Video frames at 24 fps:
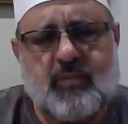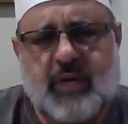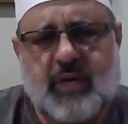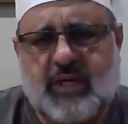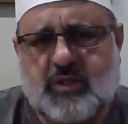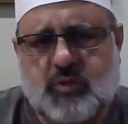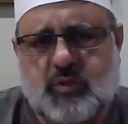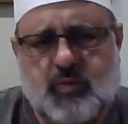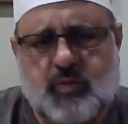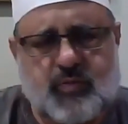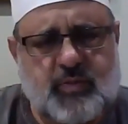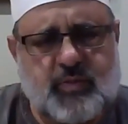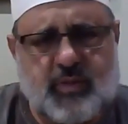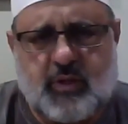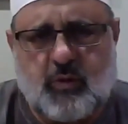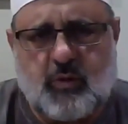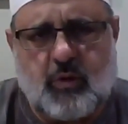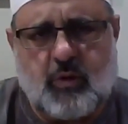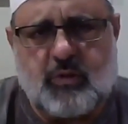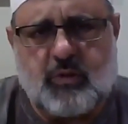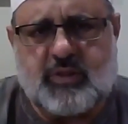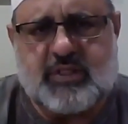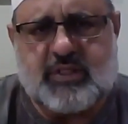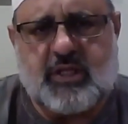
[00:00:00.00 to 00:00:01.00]
as I
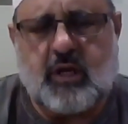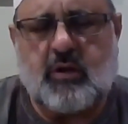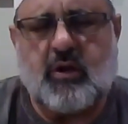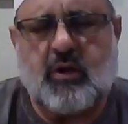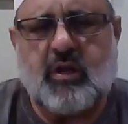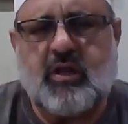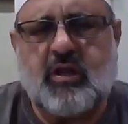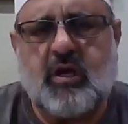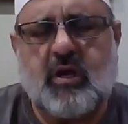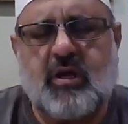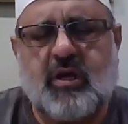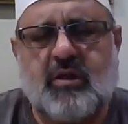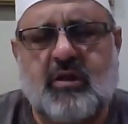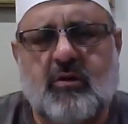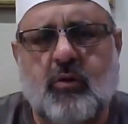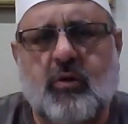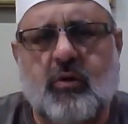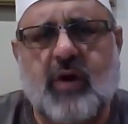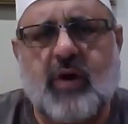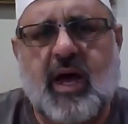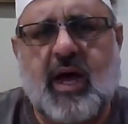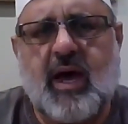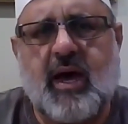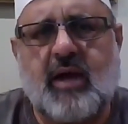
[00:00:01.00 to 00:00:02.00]
always tell you, in the
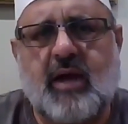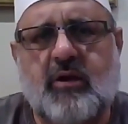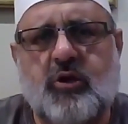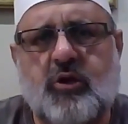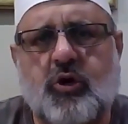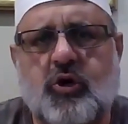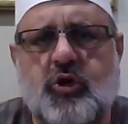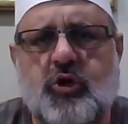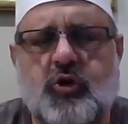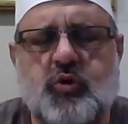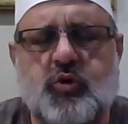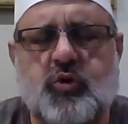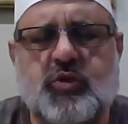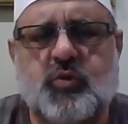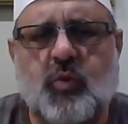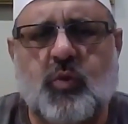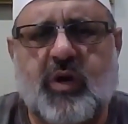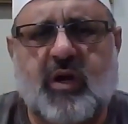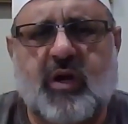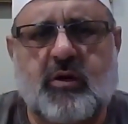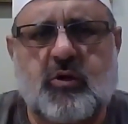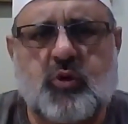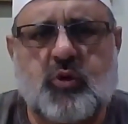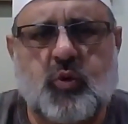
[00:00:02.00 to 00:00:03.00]
Quran, you could use one
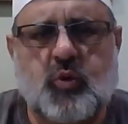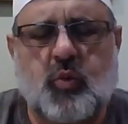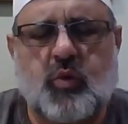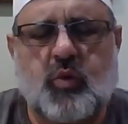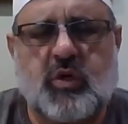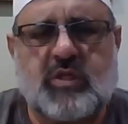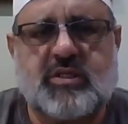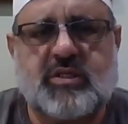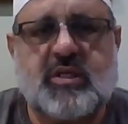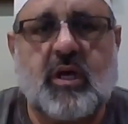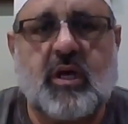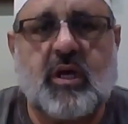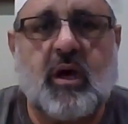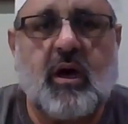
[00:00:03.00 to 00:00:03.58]
out of two words.